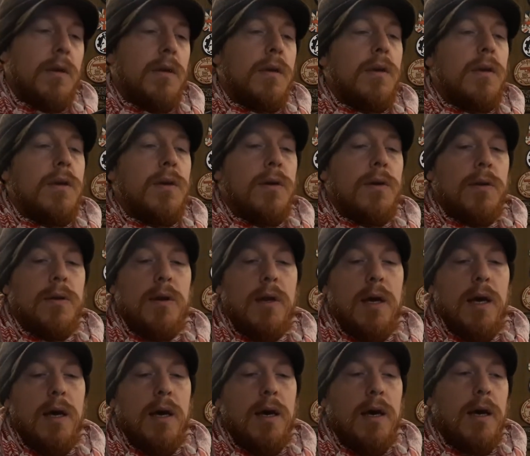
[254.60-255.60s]
gun,
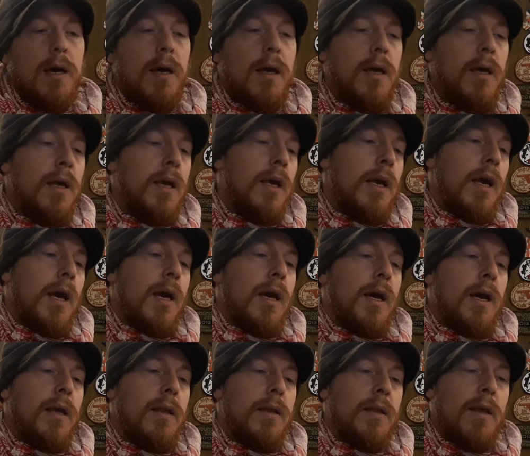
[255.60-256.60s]

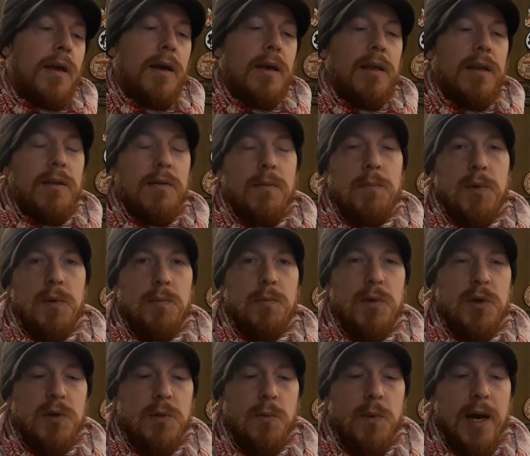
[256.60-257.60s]
and they're
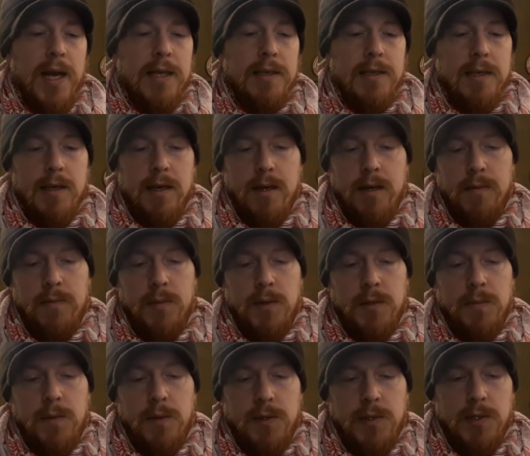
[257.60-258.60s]
much weightier,
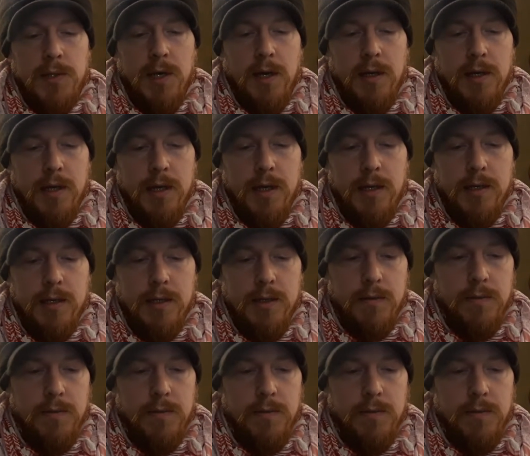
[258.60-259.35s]
much more solid,